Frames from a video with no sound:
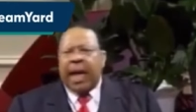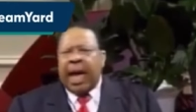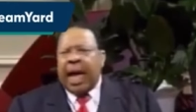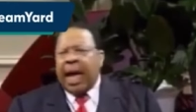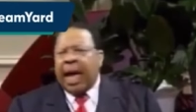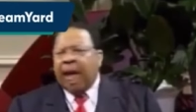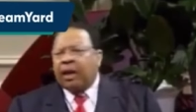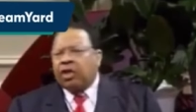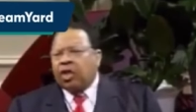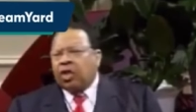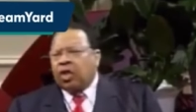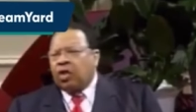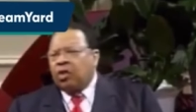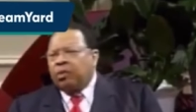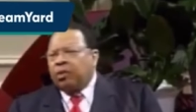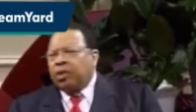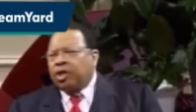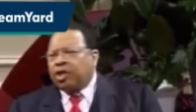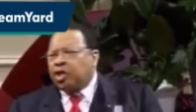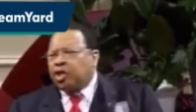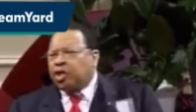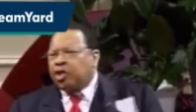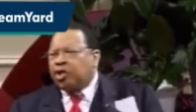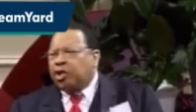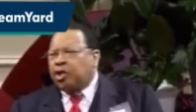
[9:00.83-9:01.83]
He had so
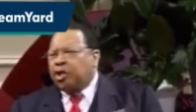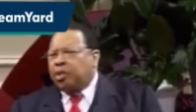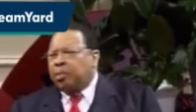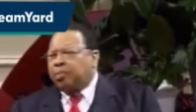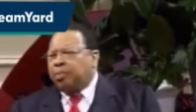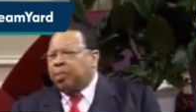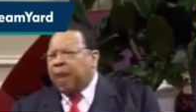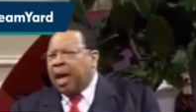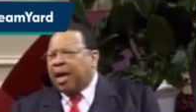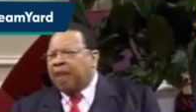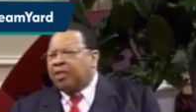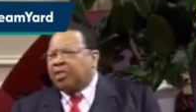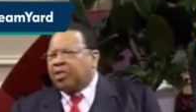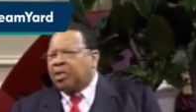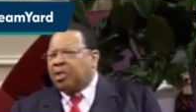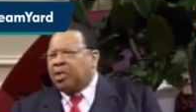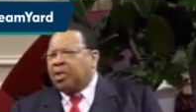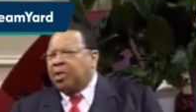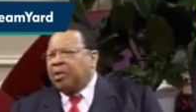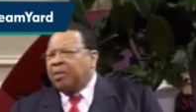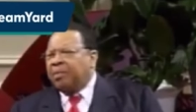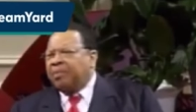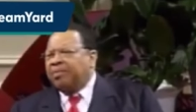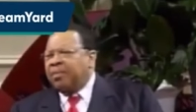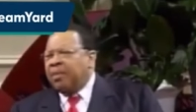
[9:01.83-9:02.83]
much sugar,
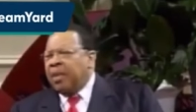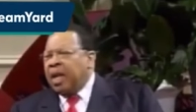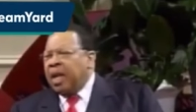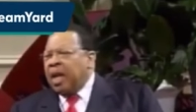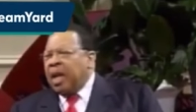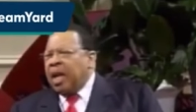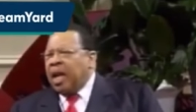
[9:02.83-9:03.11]
Pastor.